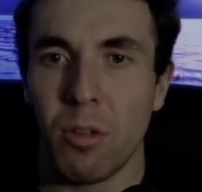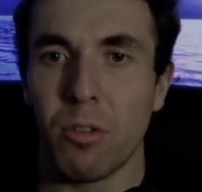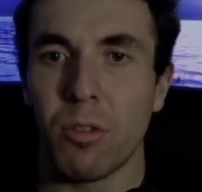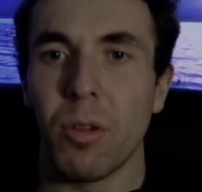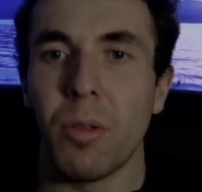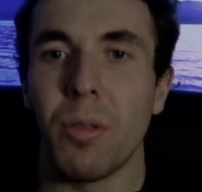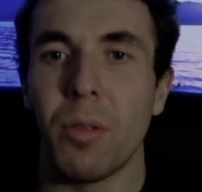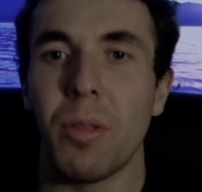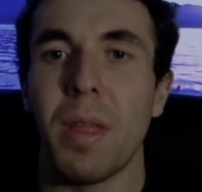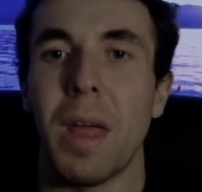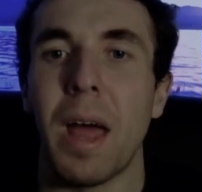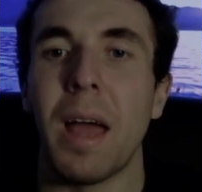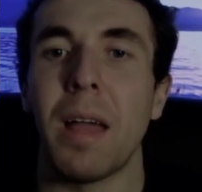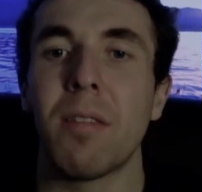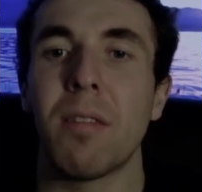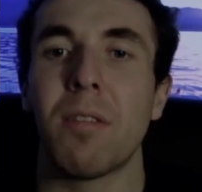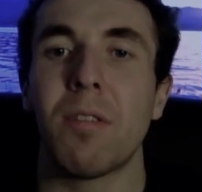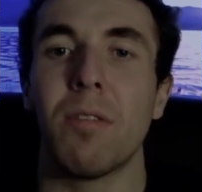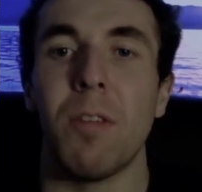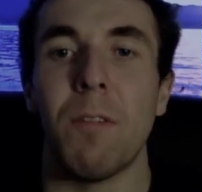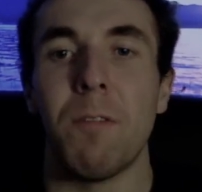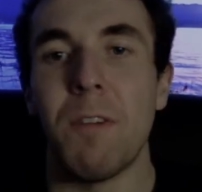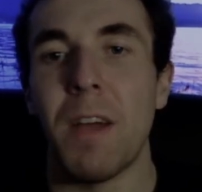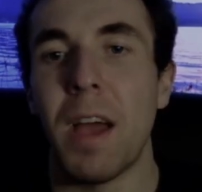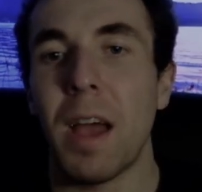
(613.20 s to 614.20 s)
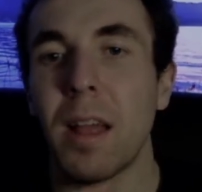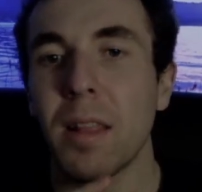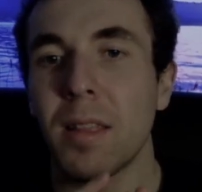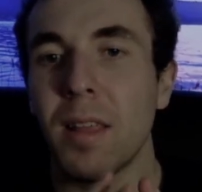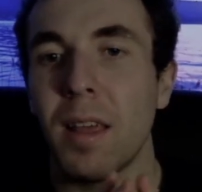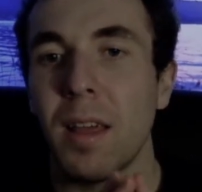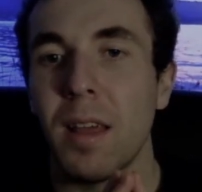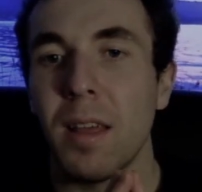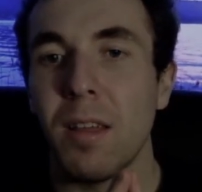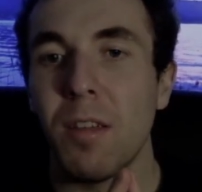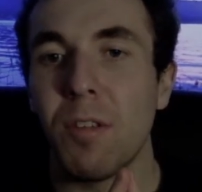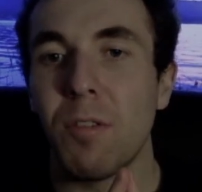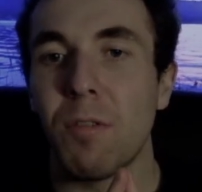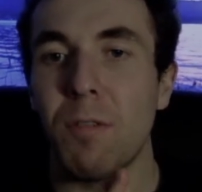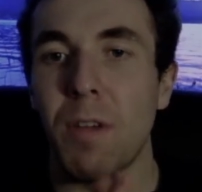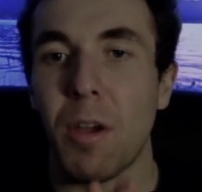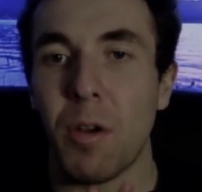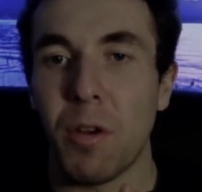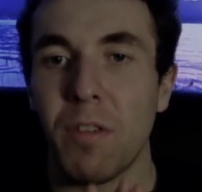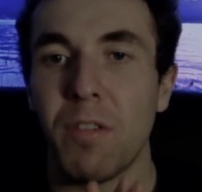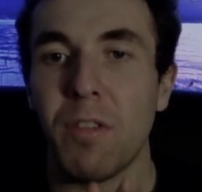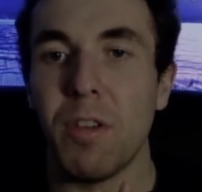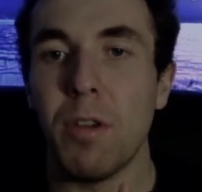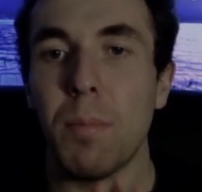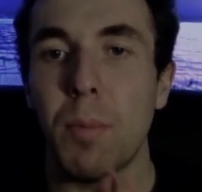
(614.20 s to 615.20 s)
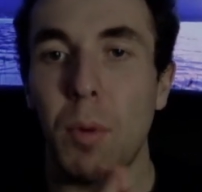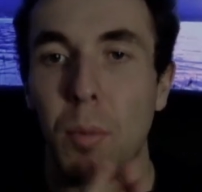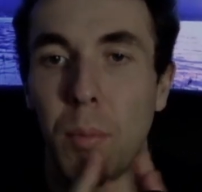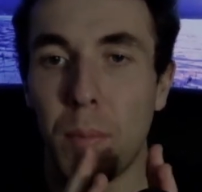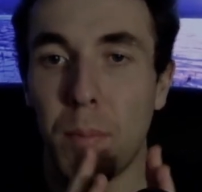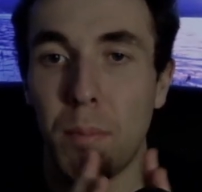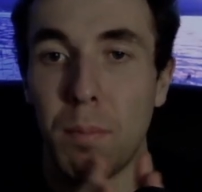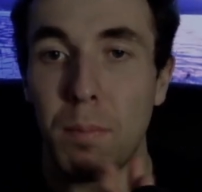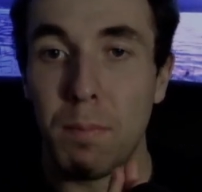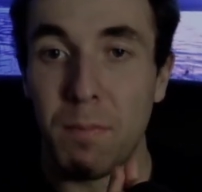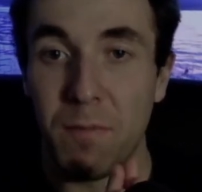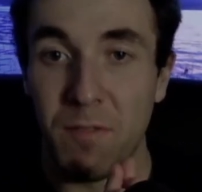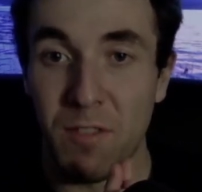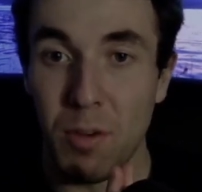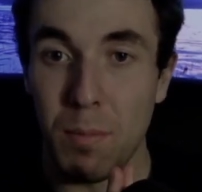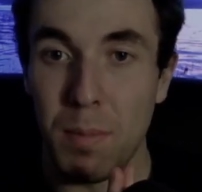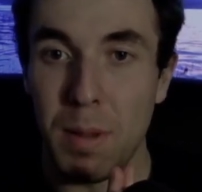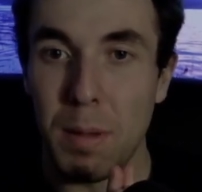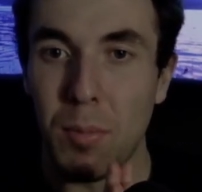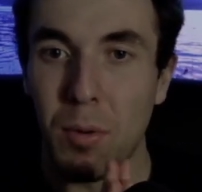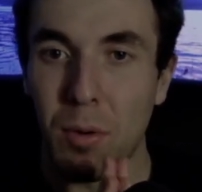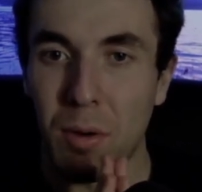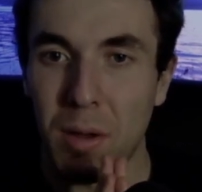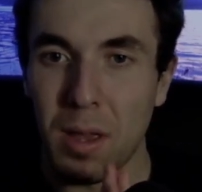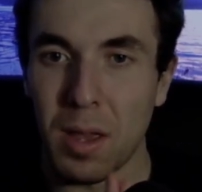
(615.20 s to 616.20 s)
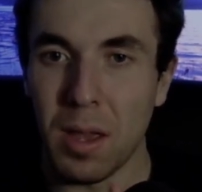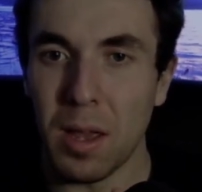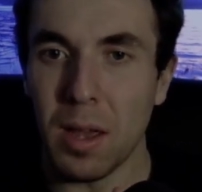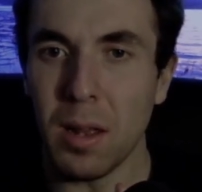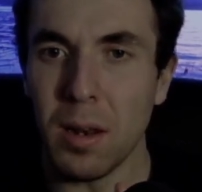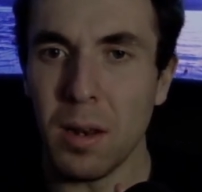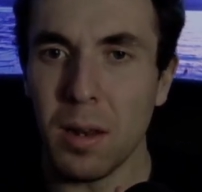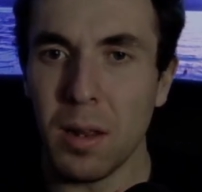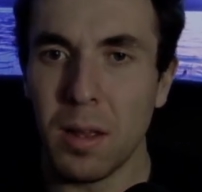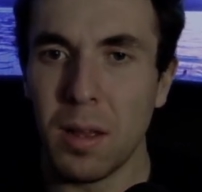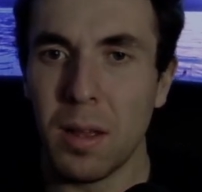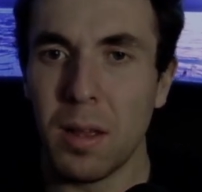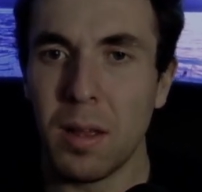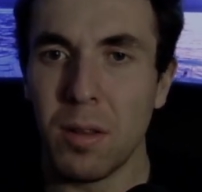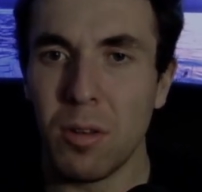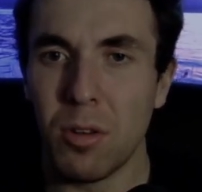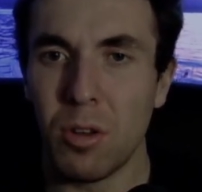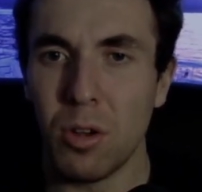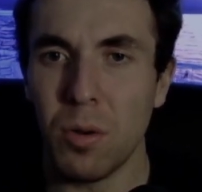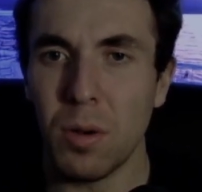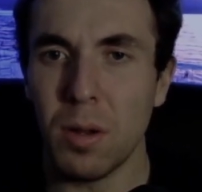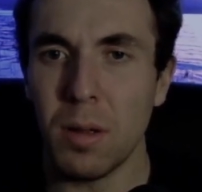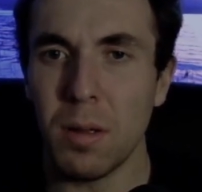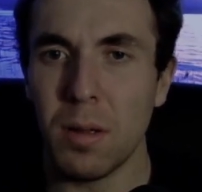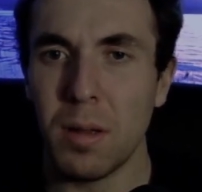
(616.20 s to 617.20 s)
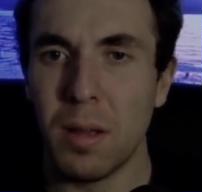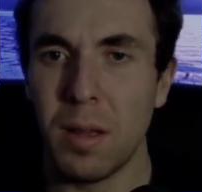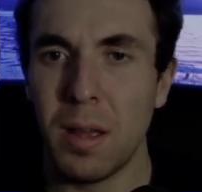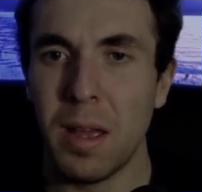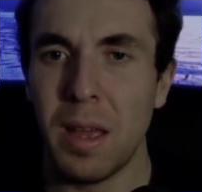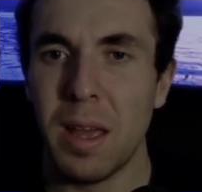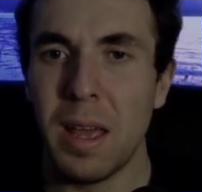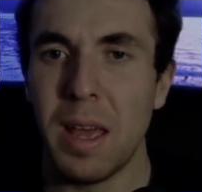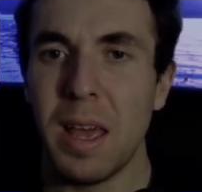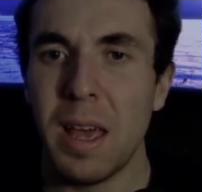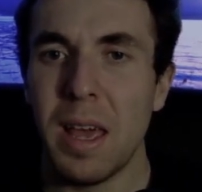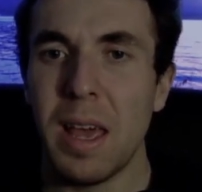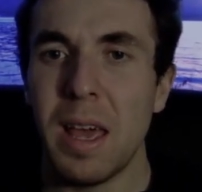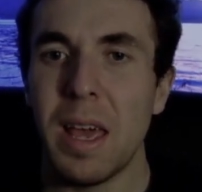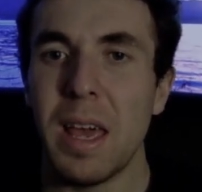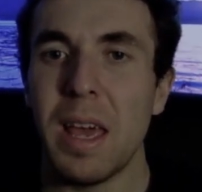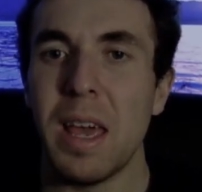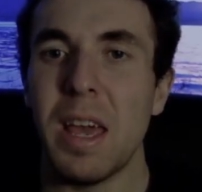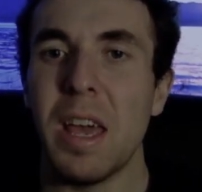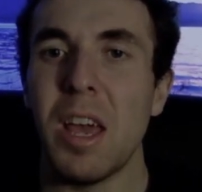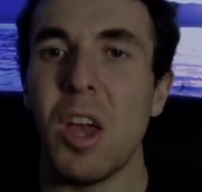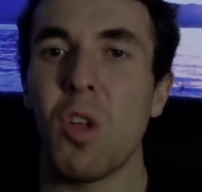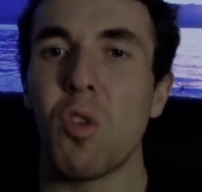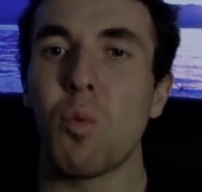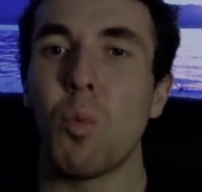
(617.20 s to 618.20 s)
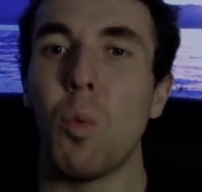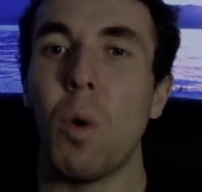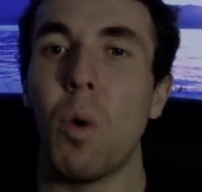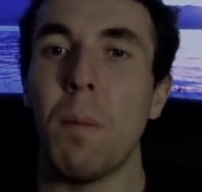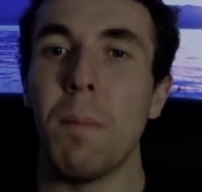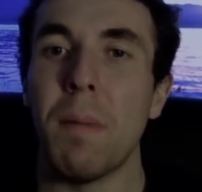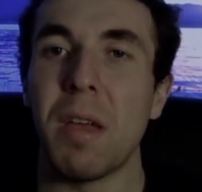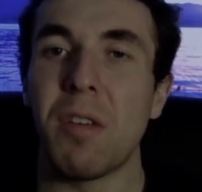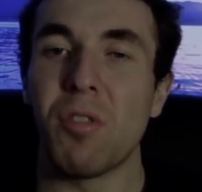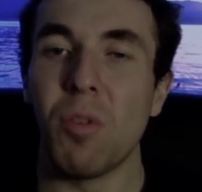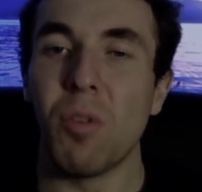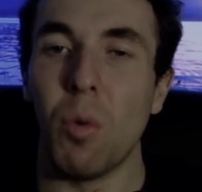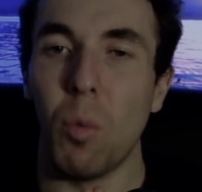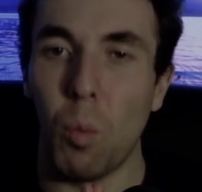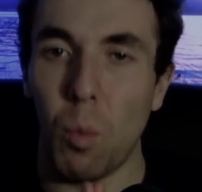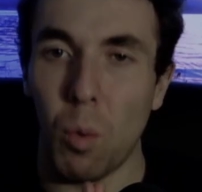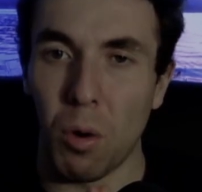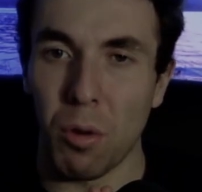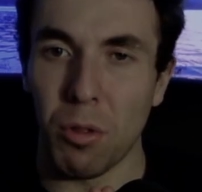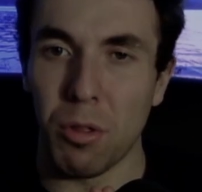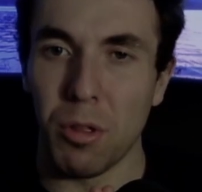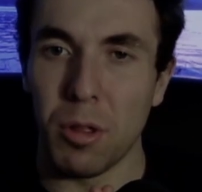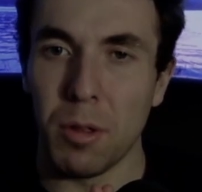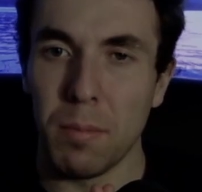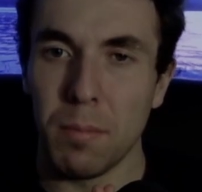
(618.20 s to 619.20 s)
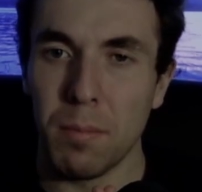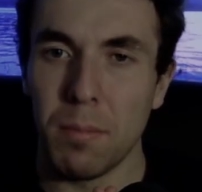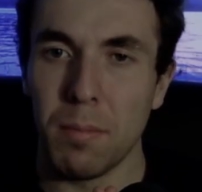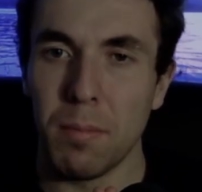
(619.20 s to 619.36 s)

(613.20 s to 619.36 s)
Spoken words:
So that's the fact that is very few people can't do it is what makes it worth it.